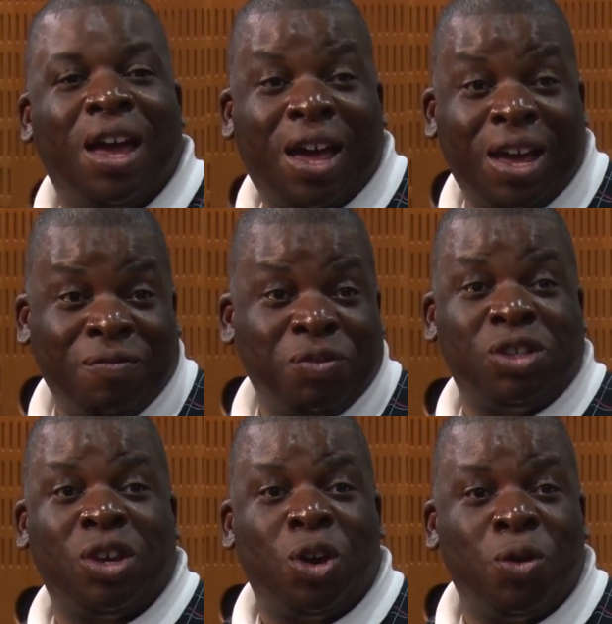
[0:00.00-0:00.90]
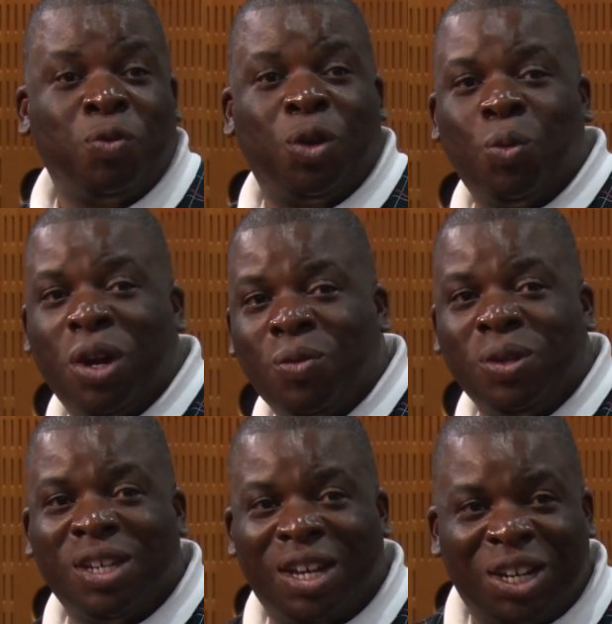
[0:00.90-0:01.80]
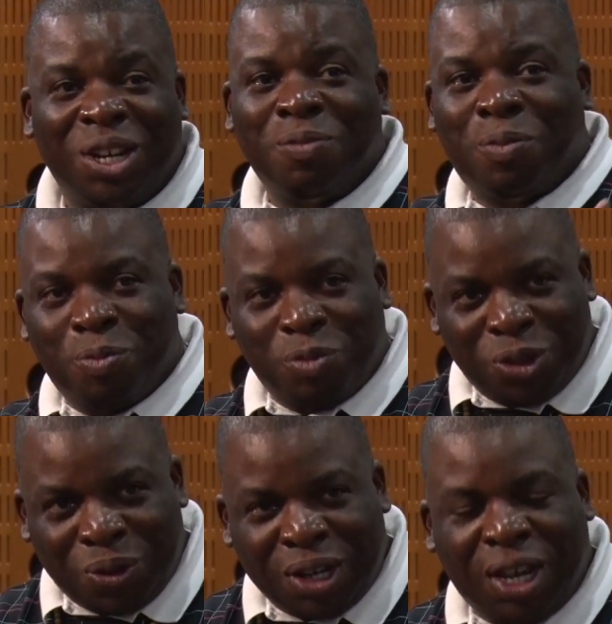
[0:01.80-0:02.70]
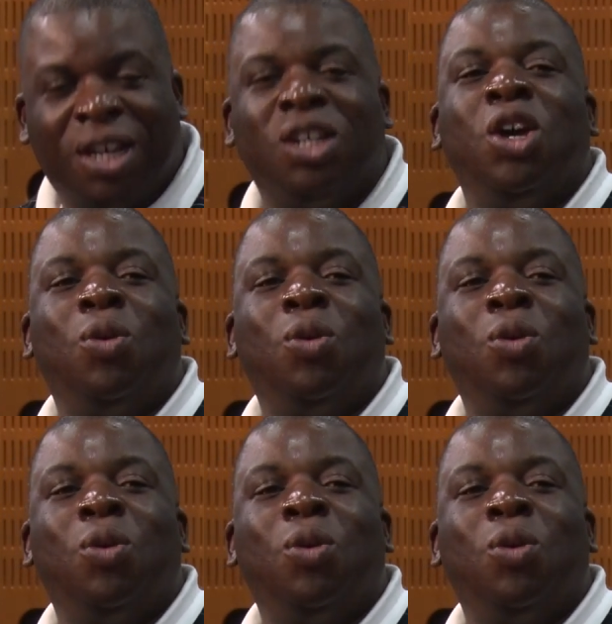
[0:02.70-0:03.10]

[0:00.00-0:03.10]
And so when we was actually doing that,